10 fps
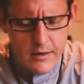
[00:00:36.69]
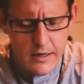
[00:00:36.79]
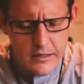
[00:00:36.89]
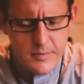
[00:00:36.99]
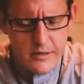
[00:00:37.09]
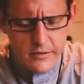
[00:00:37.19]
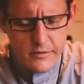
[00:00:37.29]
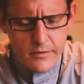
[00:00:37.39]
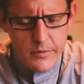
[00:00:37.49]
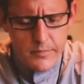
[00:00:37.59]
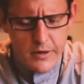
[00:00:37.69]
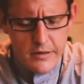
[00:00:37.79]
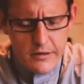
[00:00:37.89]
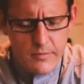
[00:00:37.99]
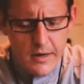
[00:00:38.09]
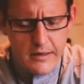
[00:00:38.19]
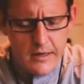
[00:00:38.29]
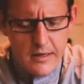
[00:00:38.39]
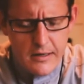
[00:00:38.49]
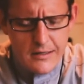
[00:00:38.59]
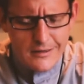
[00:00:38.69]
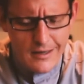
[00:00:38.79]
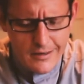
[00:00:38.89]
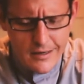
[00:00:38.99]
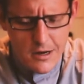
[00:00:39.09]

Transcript: and especially, Lord, we pray that you might Enlighten